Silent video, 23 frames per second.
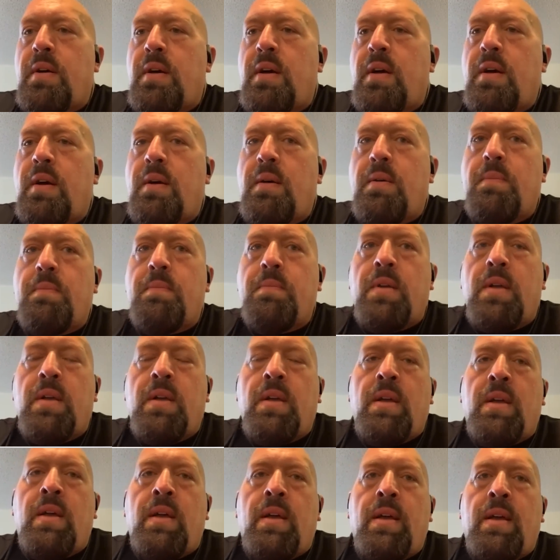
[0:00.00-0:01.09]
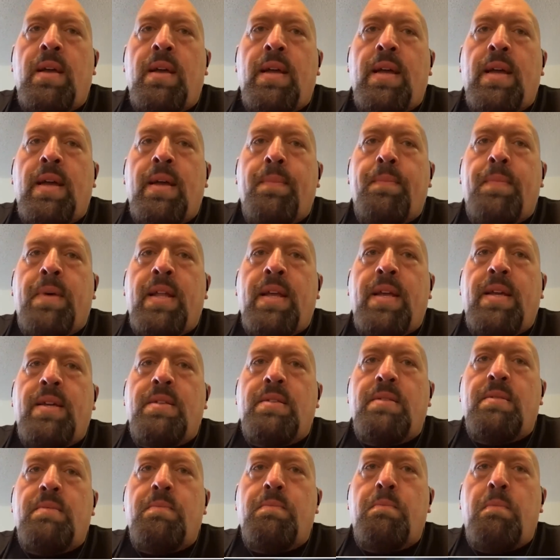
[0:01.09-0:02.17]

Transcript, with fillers: Um, but his